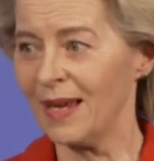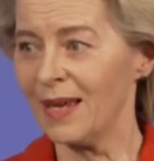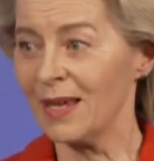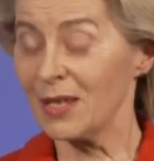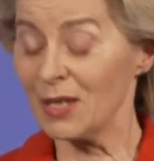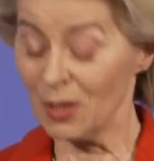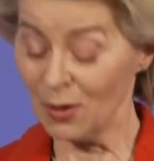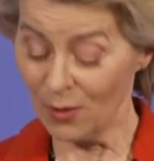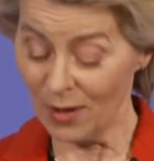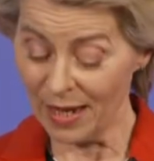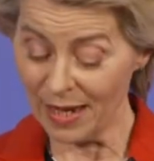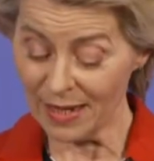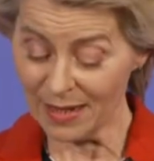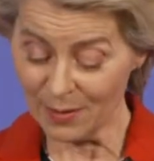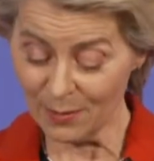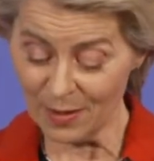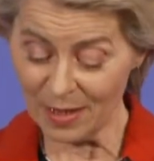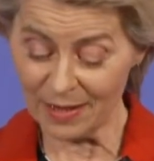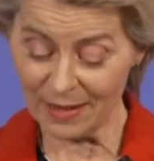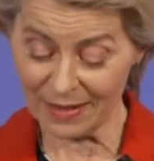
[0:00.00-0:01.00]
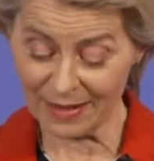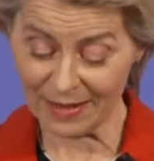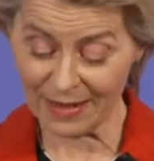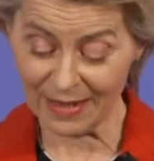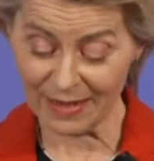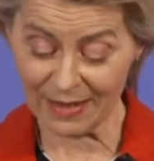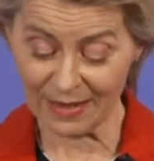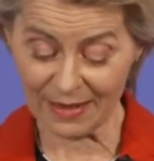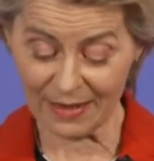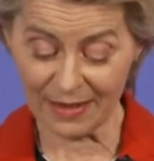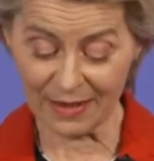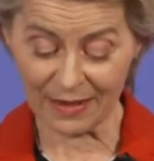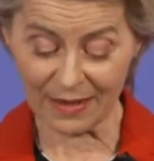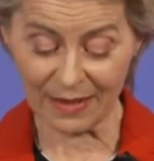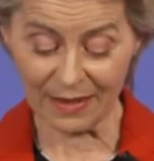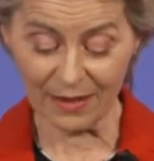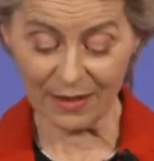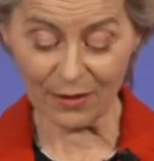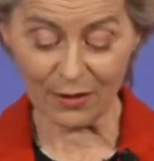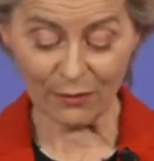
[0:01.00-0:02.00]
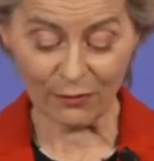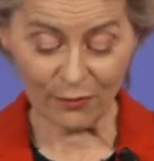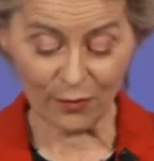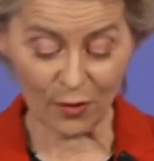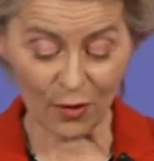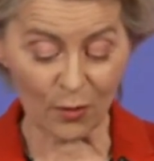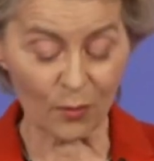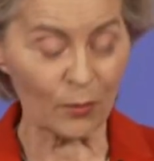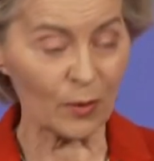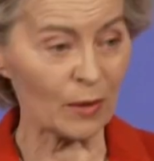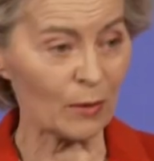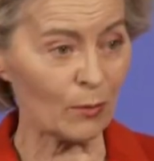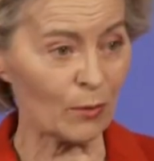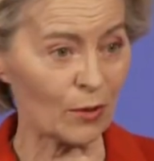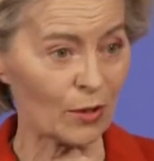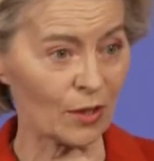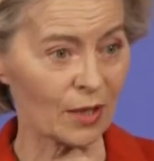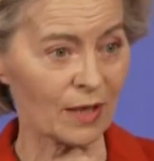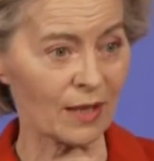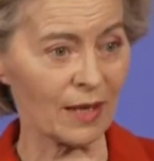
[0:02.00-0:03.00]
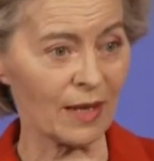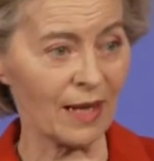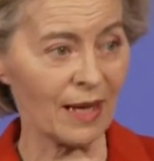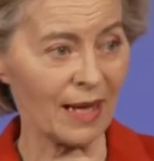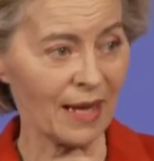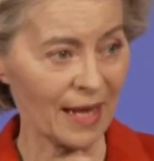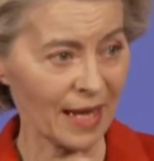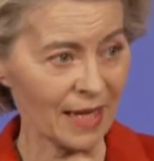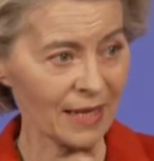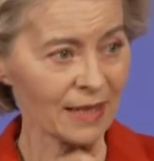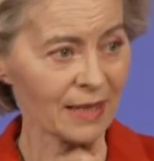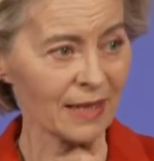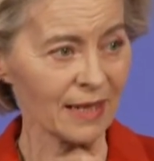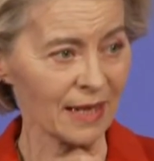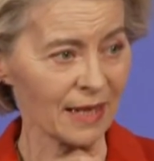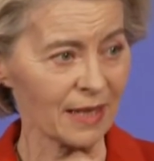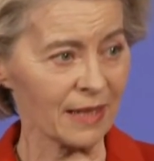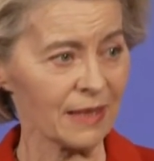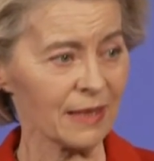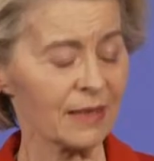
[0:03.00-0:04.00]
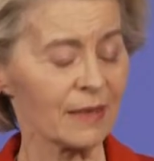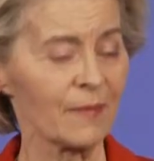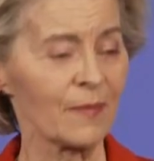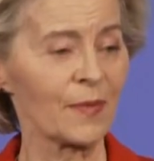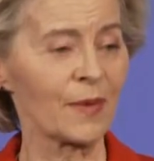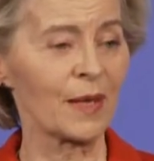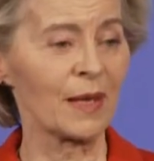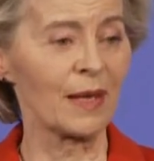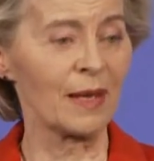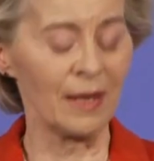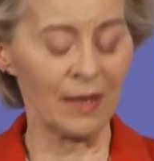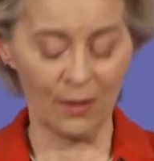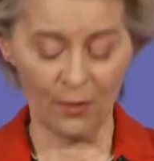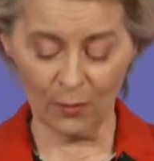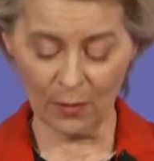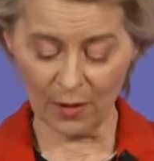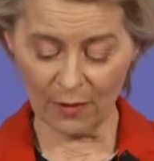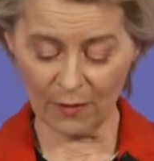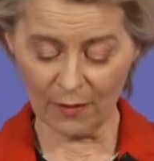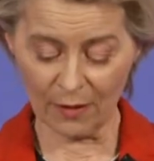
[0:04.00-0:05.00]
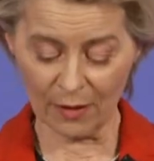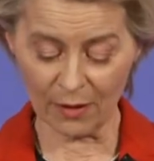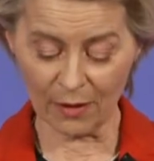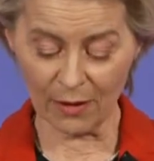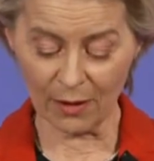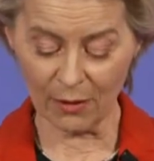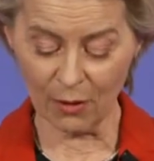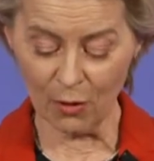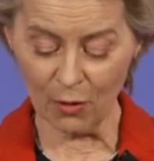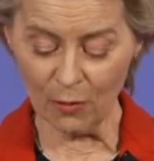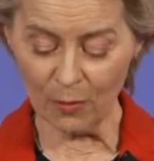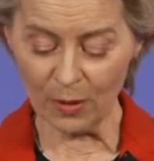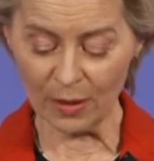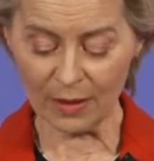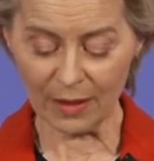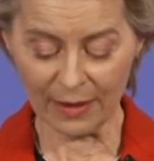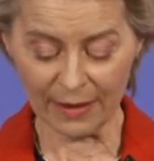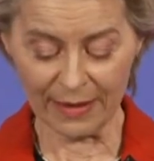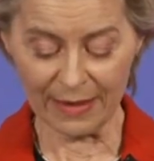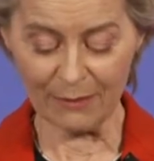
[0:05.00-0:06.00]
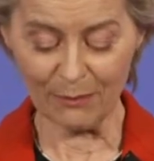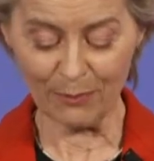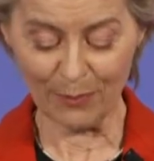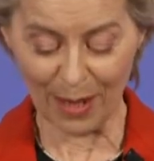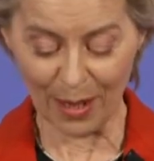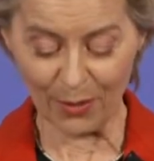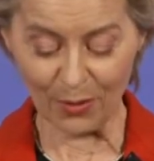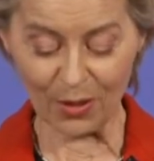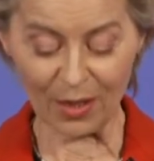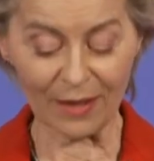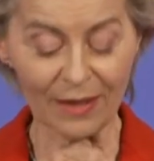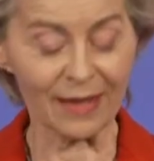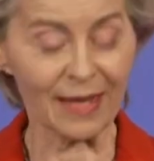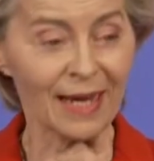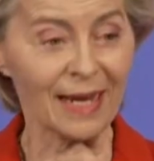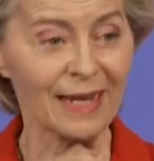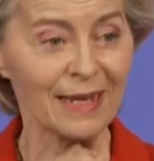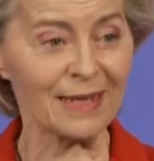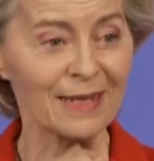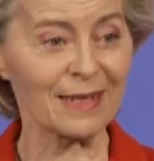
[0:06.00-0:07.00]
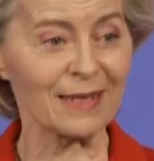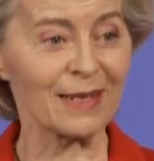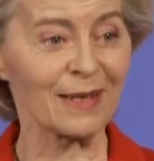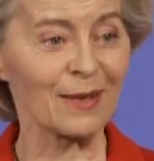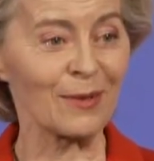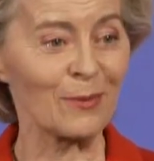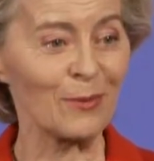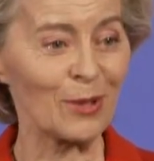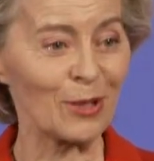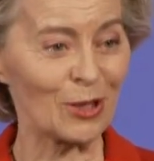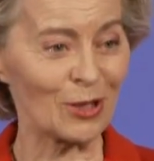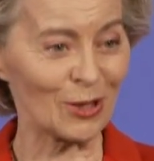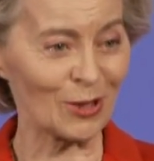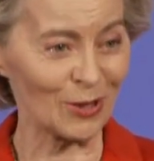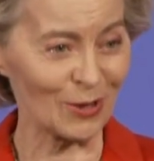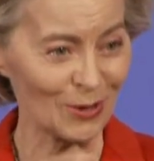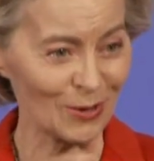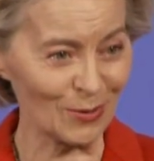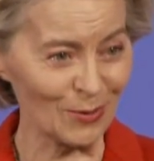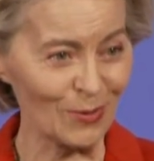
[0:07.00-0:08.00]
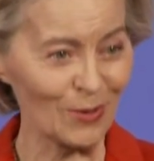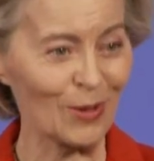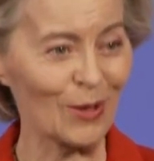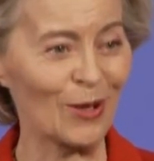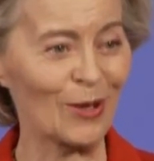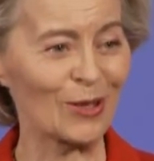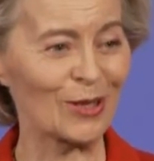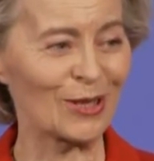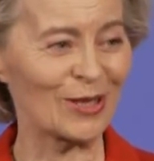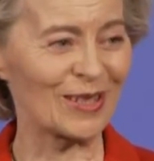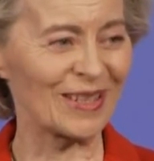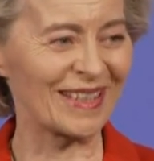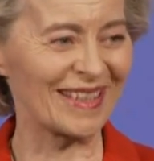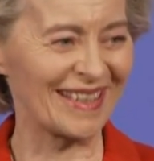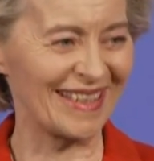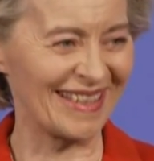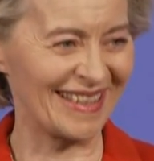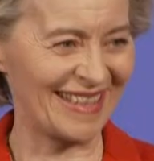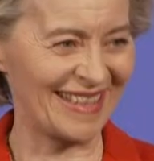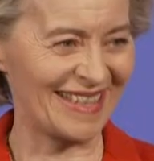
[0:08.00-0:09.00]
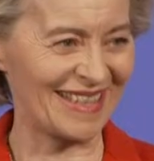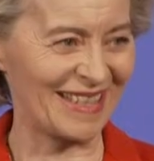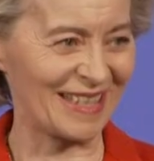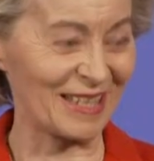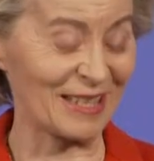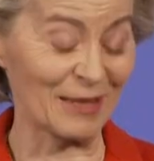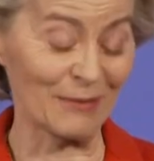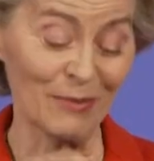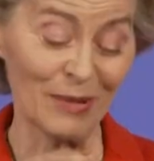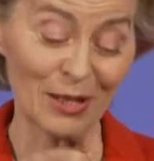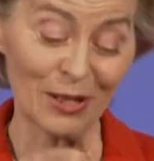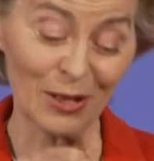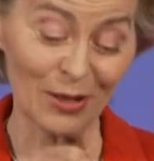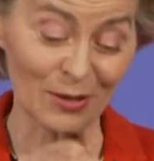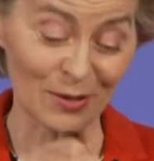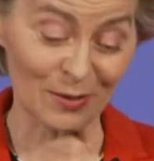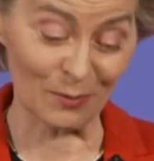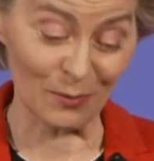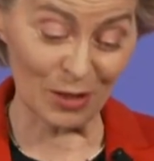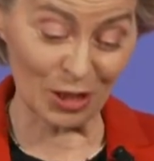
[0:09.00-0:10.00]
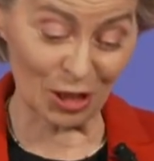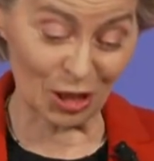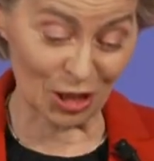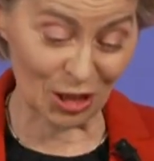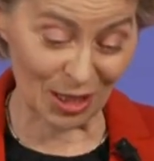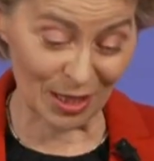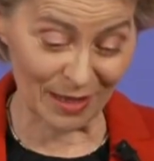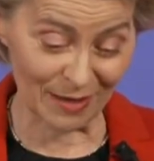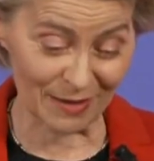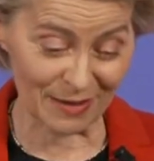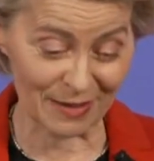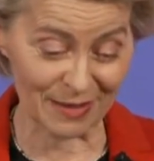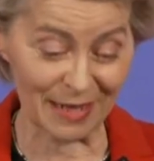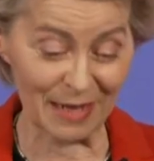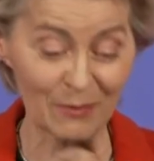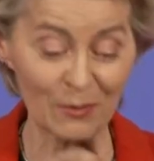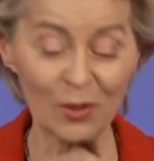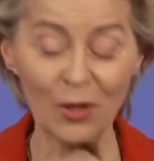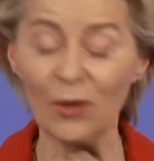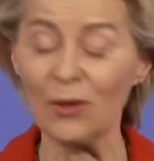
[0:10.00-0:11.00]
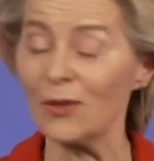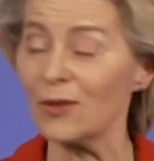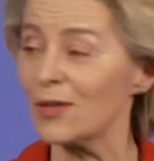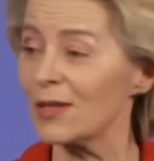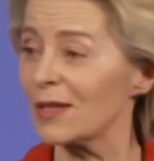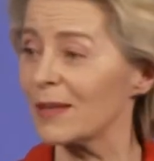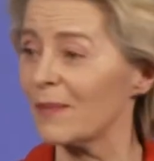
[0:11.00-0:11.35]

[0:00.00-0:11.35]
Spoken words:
So as we discussed here, the forum will work hand in hand with the Global Clean Power Alliance, which you launched this year, because we share the same goals.